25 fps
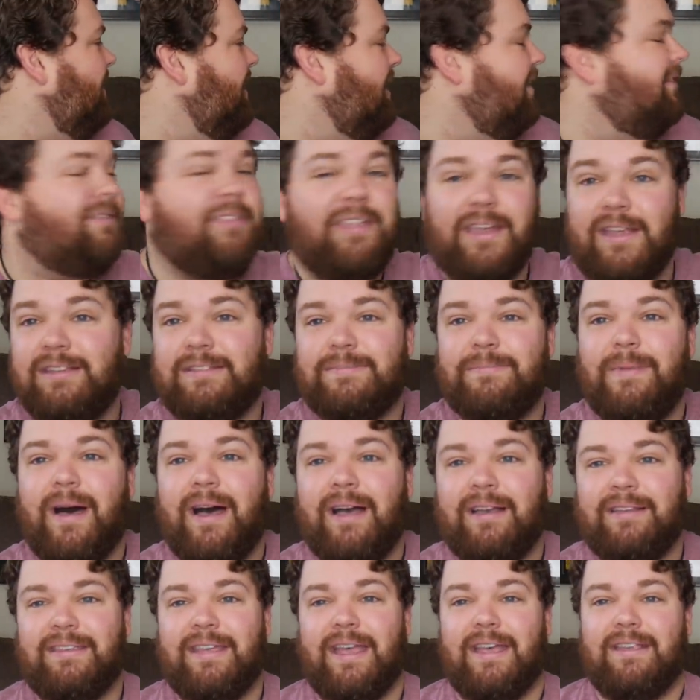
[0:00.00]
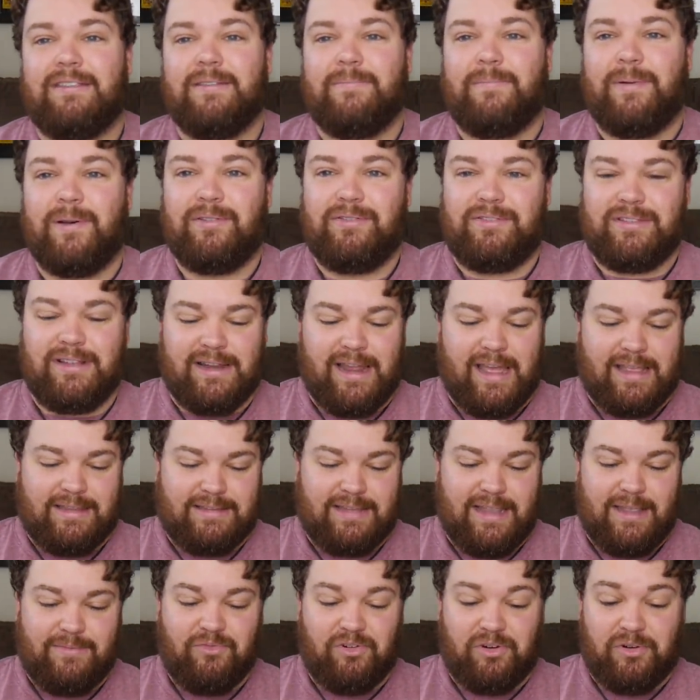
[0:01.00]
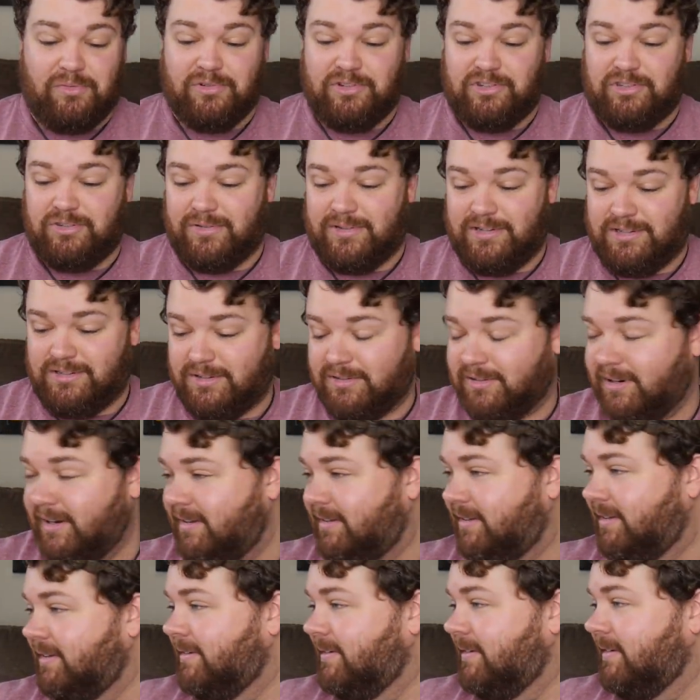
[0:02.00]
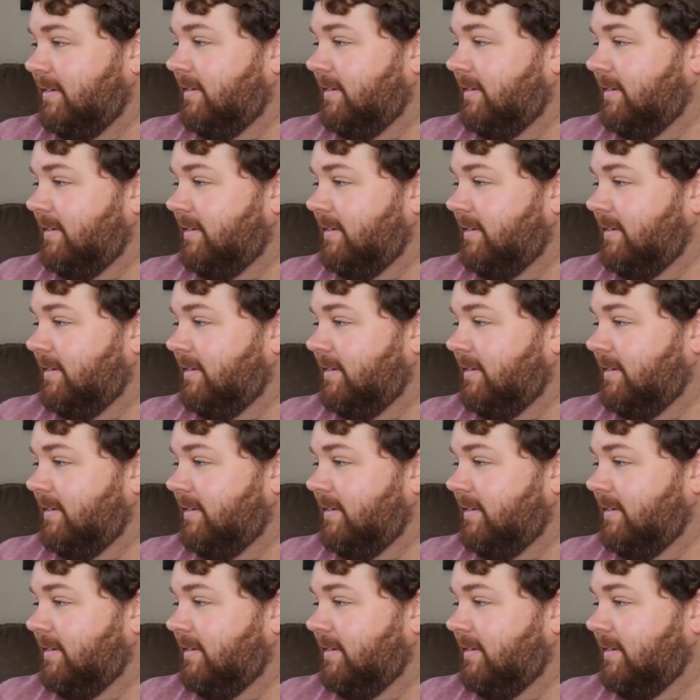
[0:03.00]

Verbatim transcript: of this box as opposed to last time where it was Toy Stories.